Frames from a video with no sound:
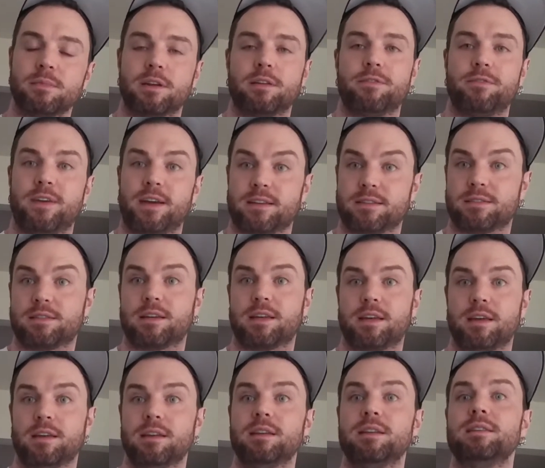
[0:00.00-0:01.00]
It affects the
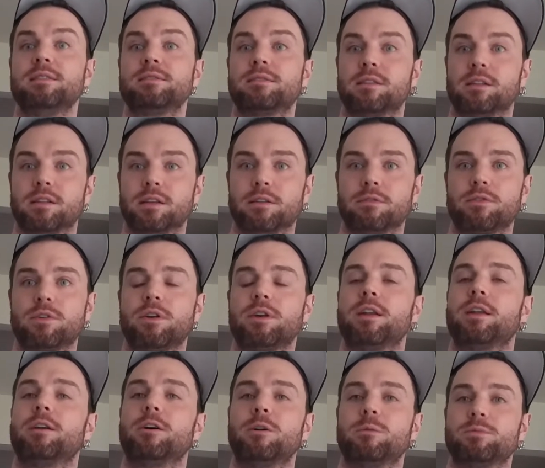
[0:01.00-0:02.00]
kidneys, the liver,
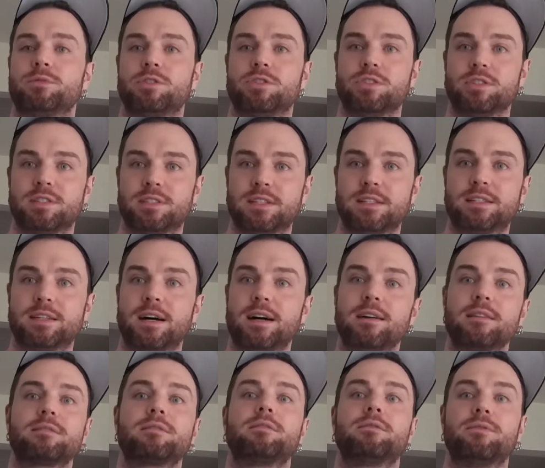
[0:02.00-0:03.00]
and it helps to just
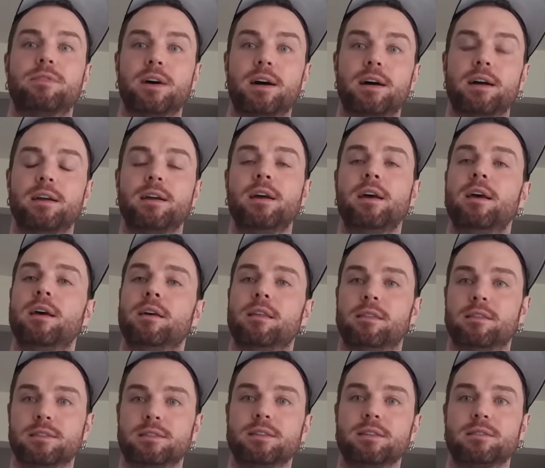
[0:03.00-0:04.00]
detoxify
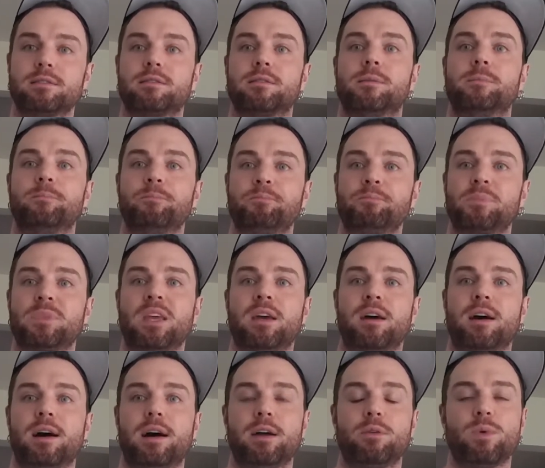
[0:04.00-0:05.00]
the system.
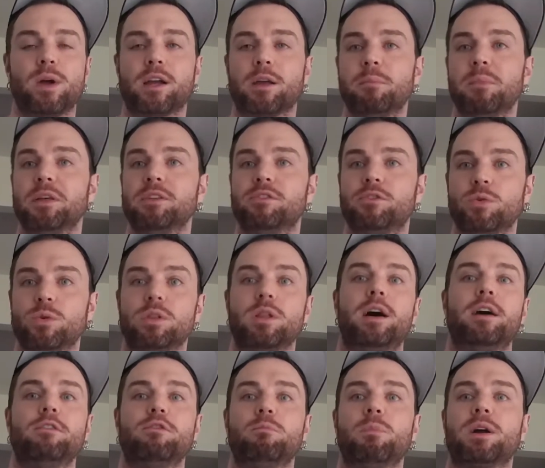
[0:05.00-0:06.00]
I recommend to a
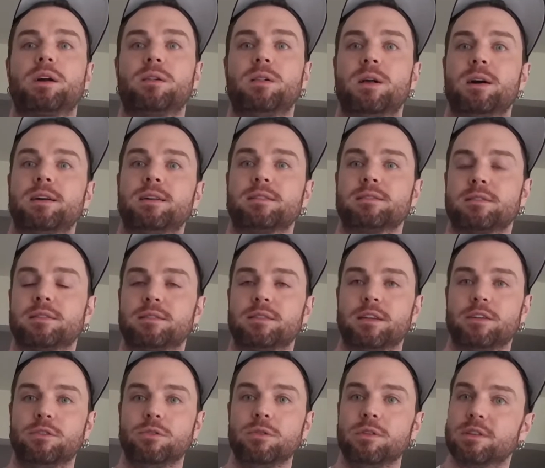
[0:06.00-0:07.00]
lot of my clients that
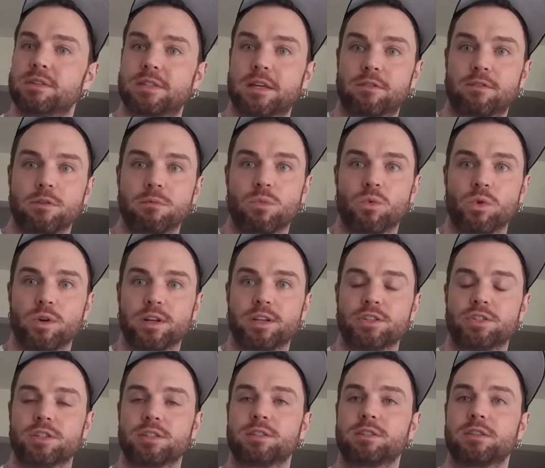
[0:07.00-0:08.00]
they do this every
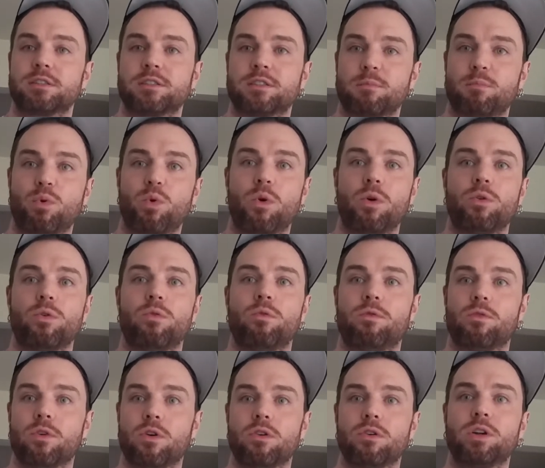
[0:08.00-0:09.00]
morning just to support
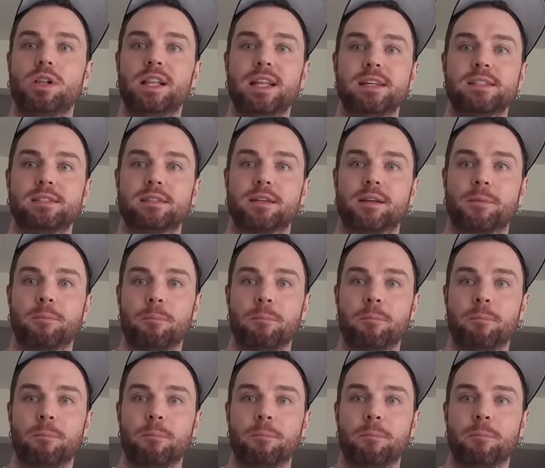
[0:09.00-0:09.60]
overall cleansing.